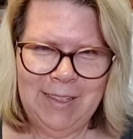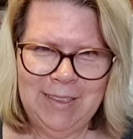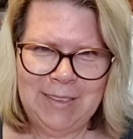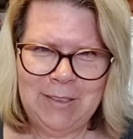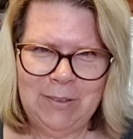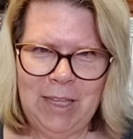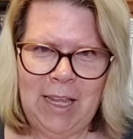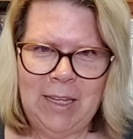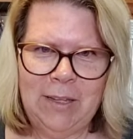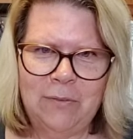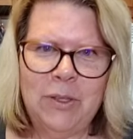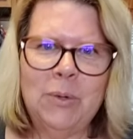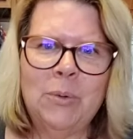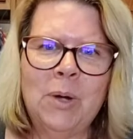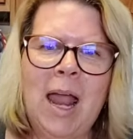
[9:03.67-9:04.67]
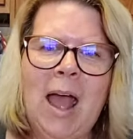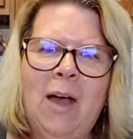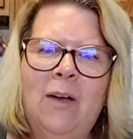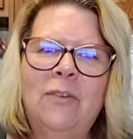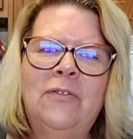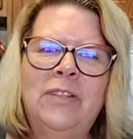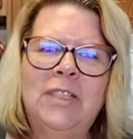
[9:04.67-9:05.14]
So like if you were
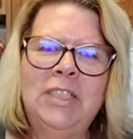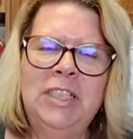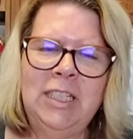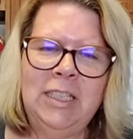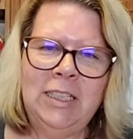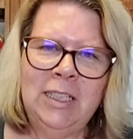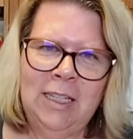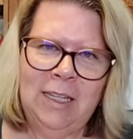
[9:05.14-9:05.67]
out fishing,